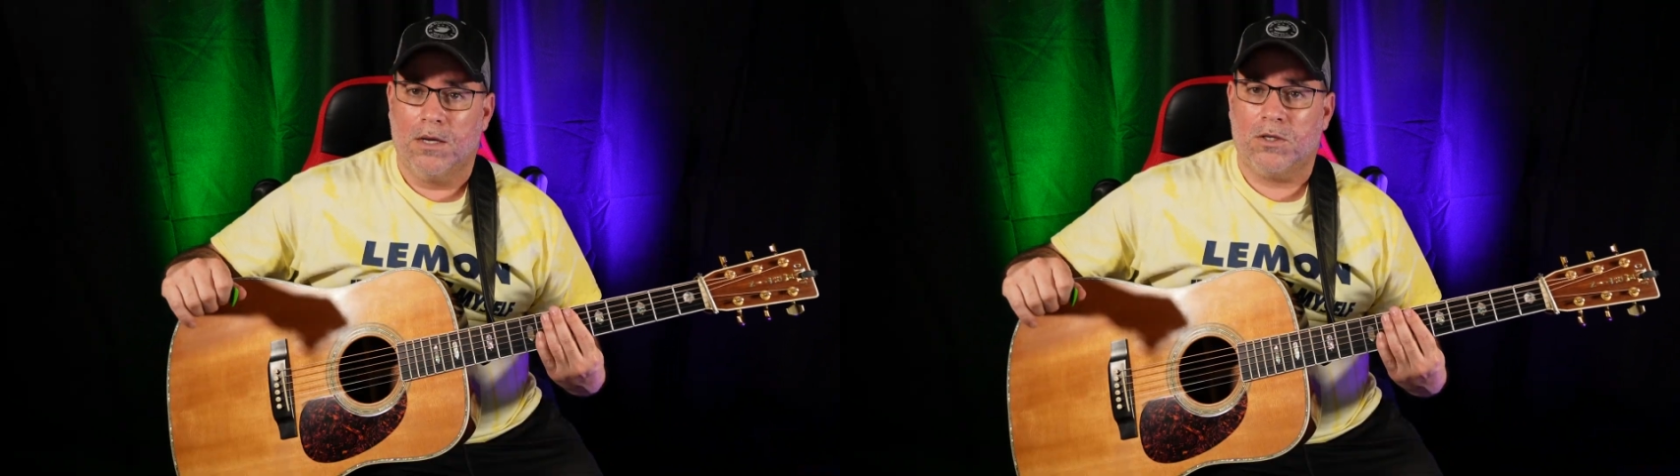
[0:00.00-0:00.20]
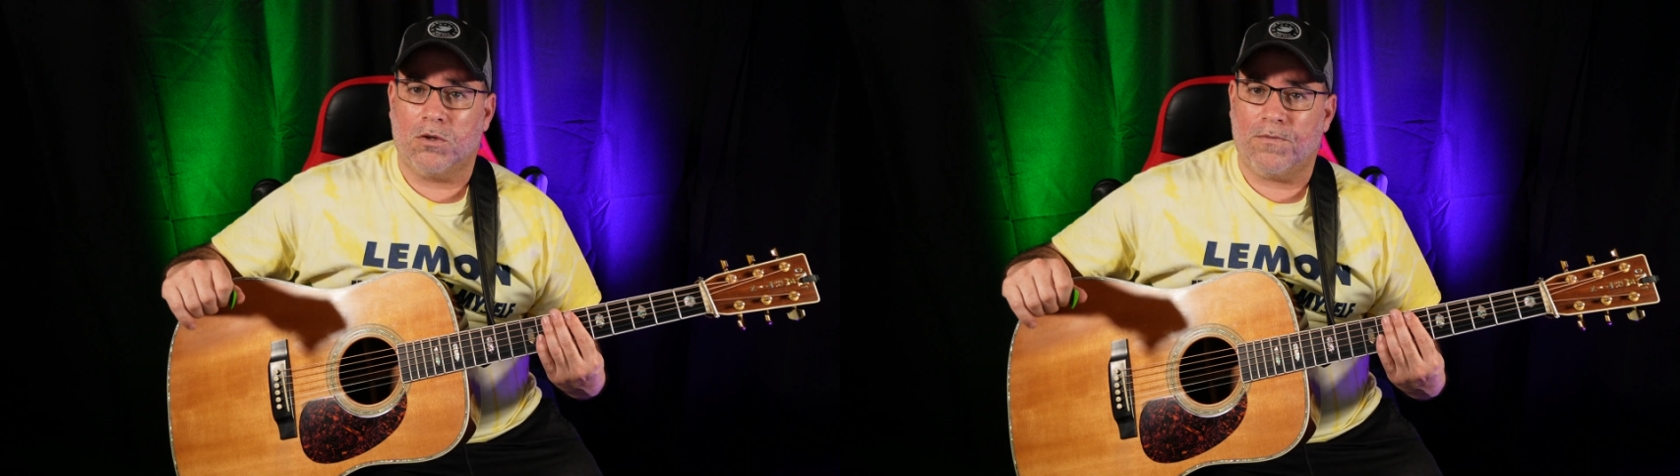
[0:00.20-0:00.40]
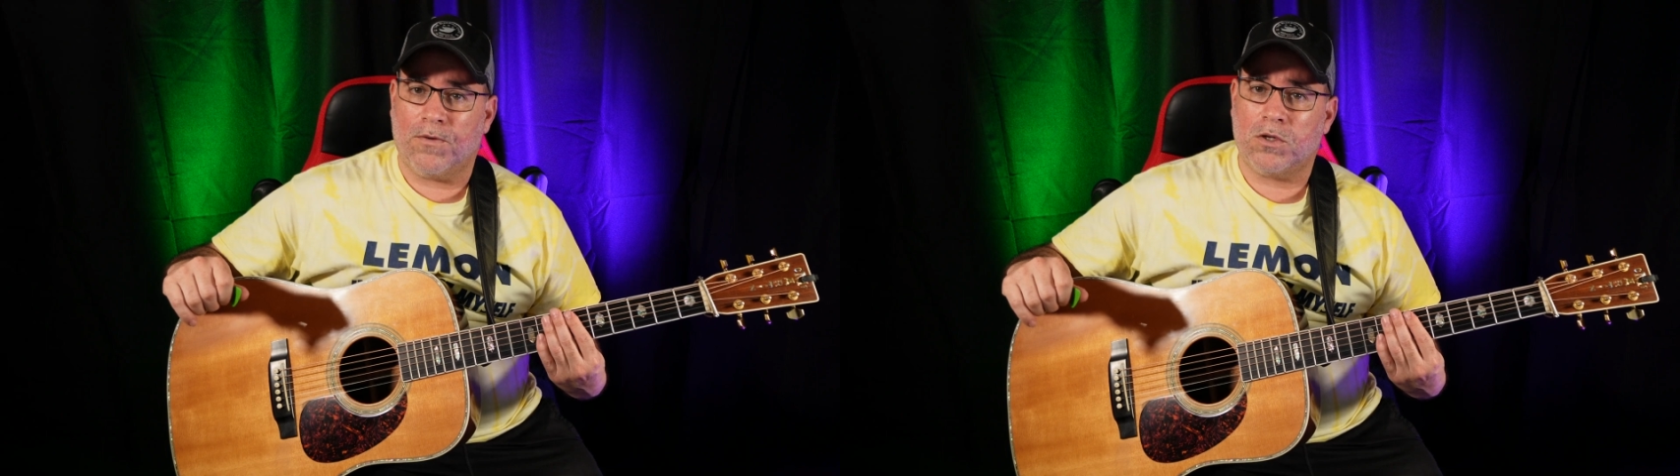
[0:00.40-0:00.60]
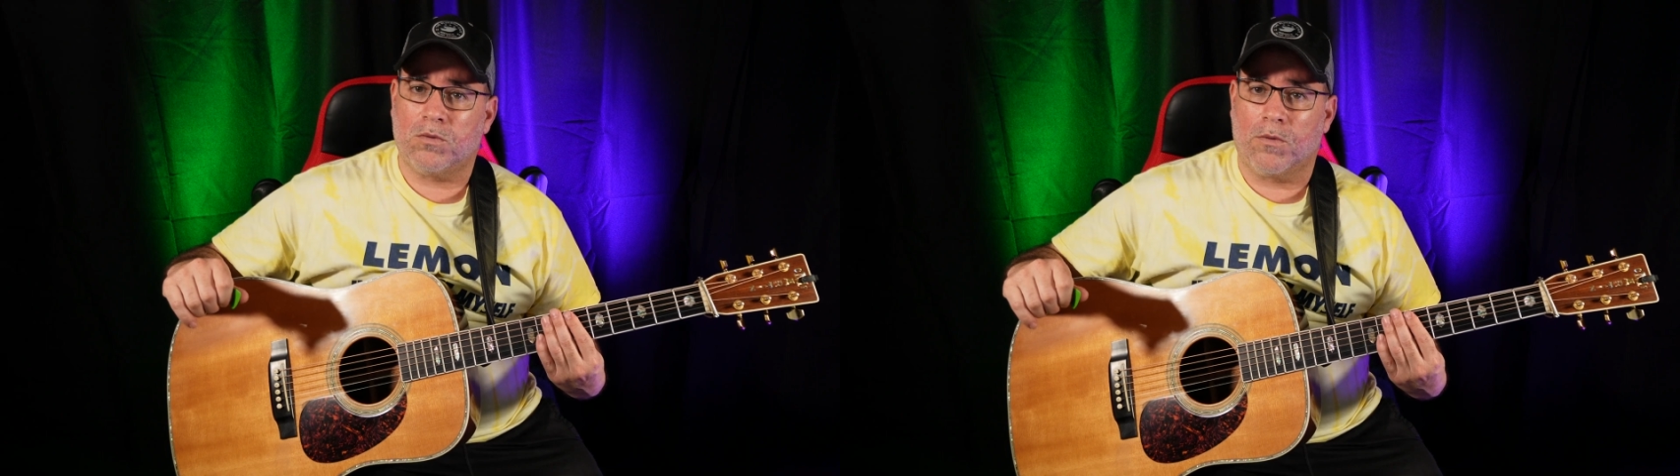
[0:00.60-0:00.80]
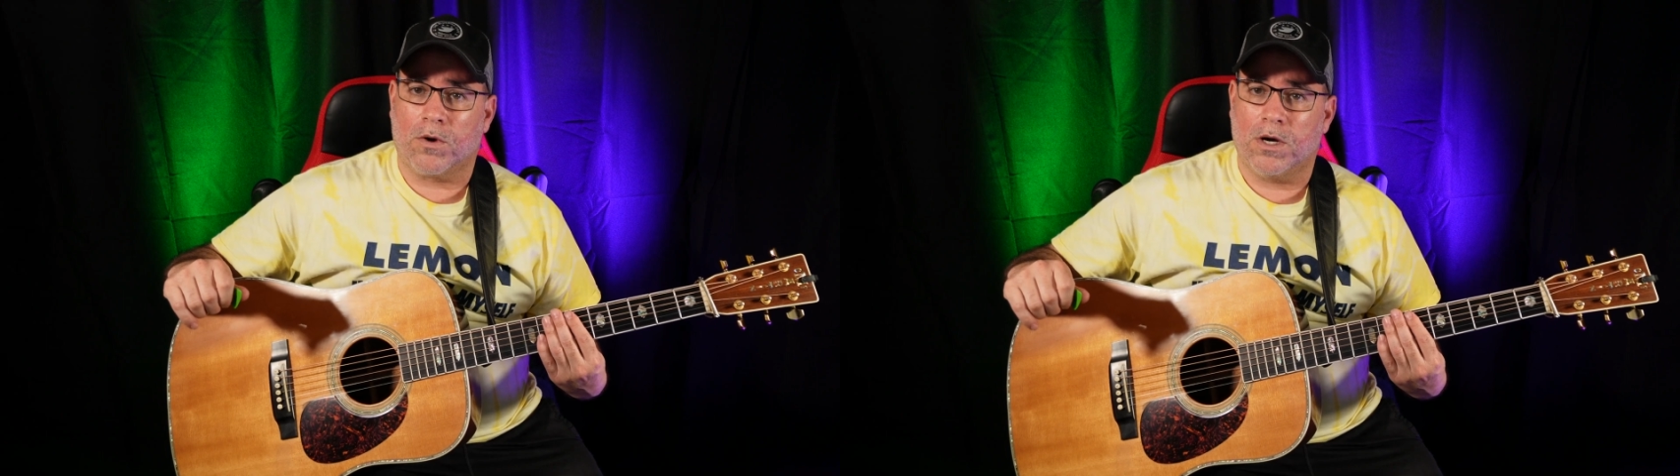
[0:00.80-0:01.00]
So the first
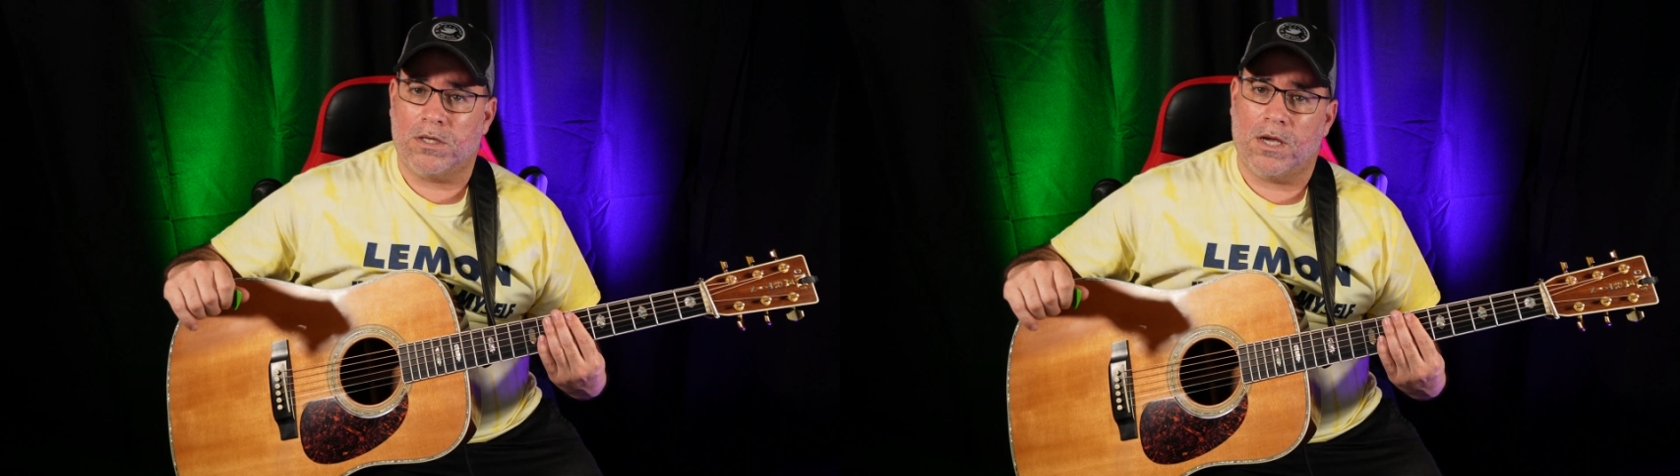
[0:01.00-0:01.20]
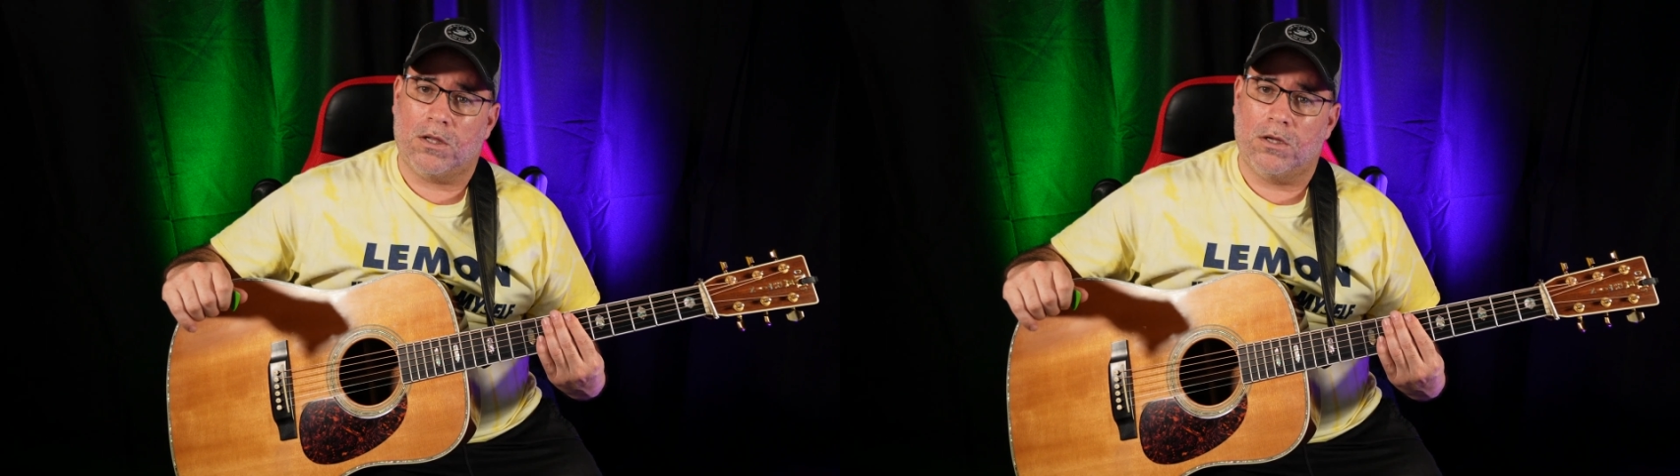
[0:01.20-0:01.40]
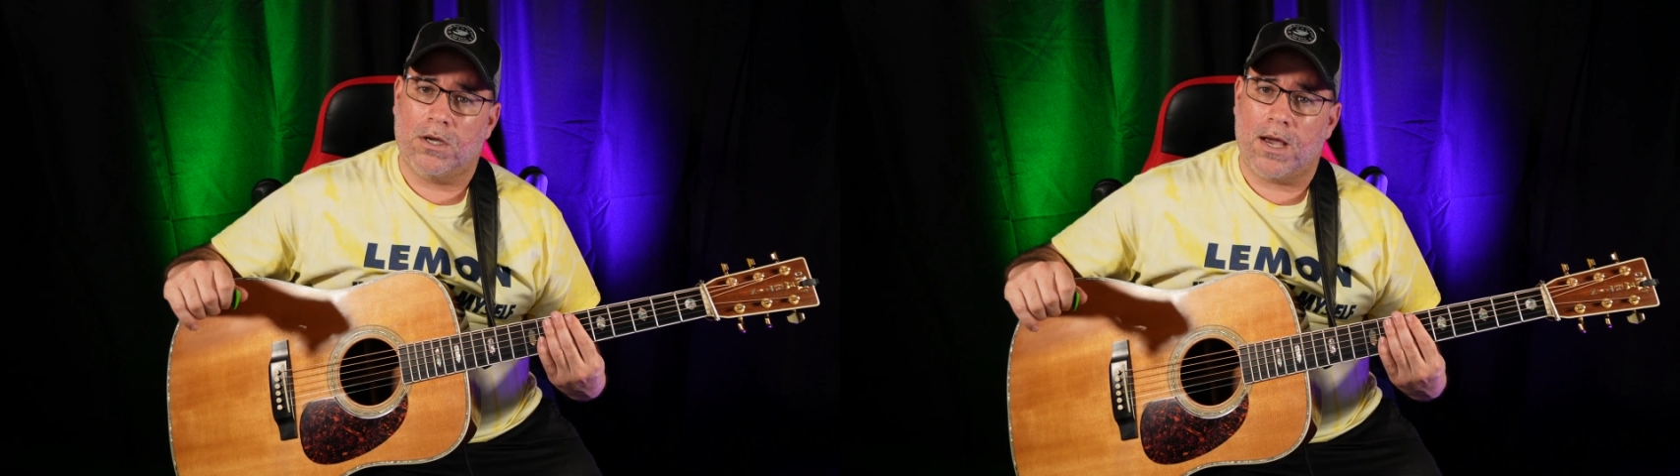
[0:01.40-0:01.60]
one we're going to take a look